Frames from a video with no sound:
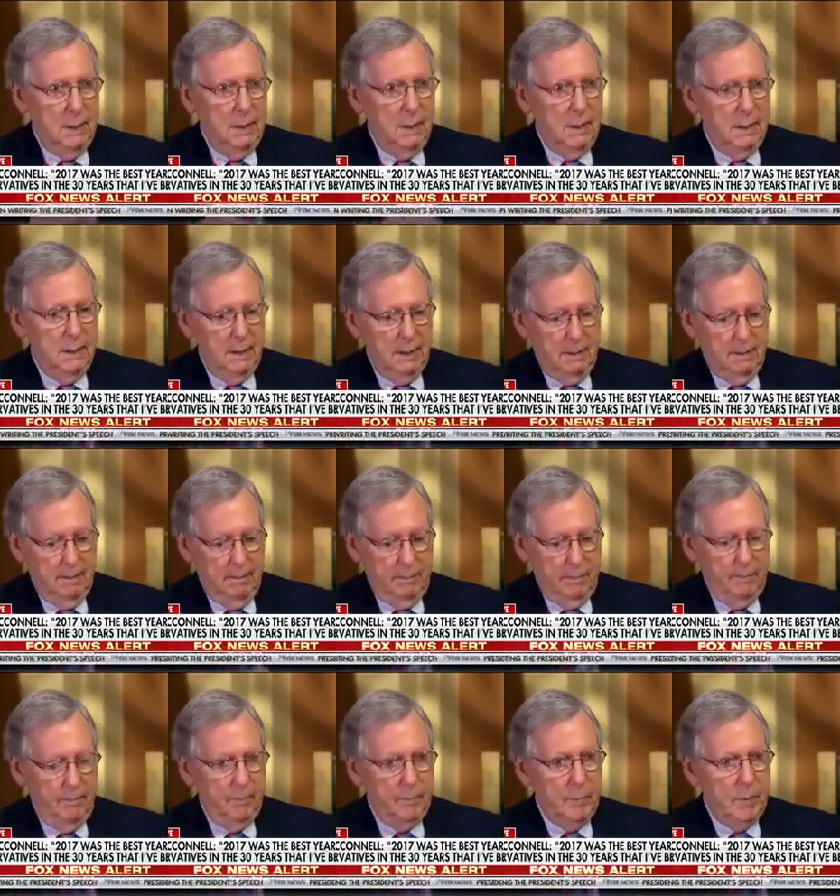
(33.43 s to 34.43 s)
uh,
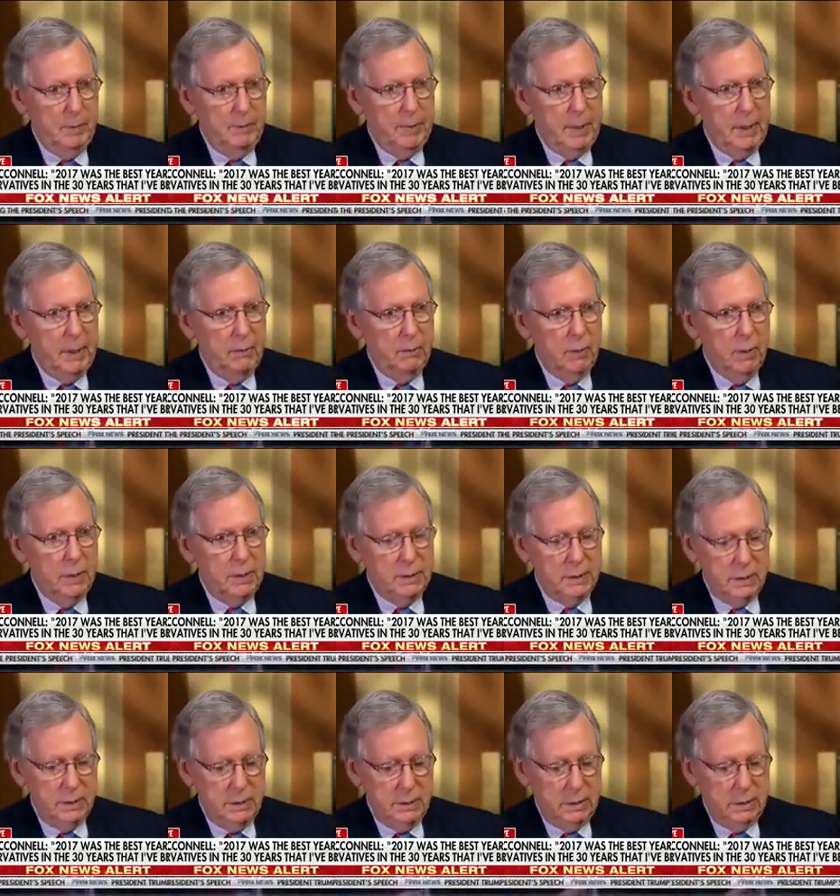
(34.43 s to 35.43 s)
pay
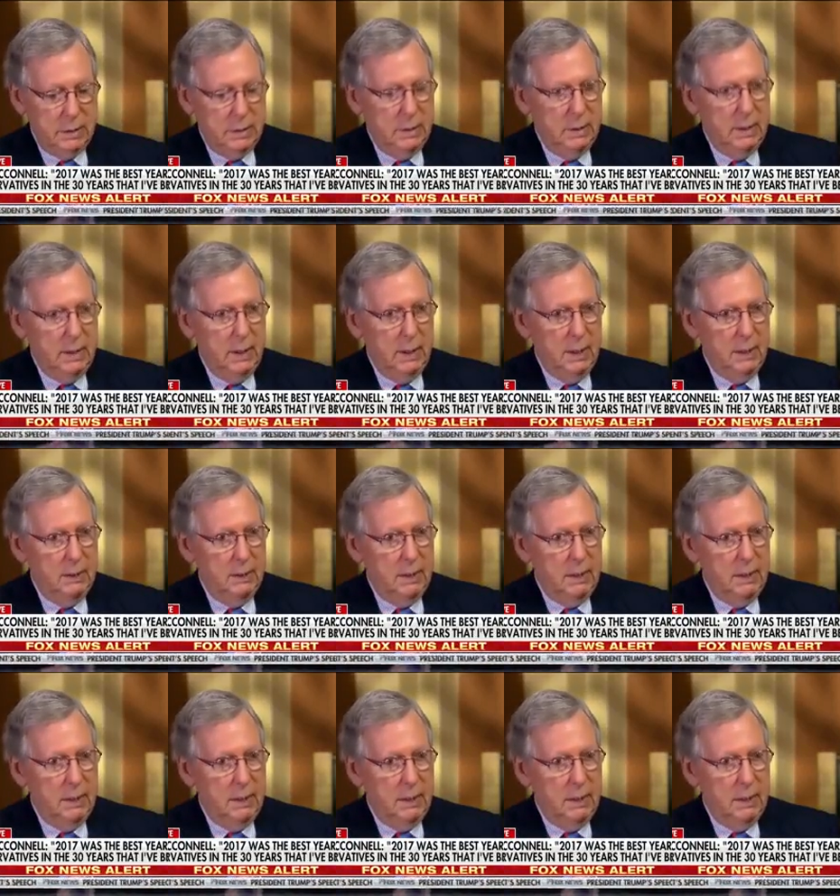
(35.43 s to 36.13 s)
raises and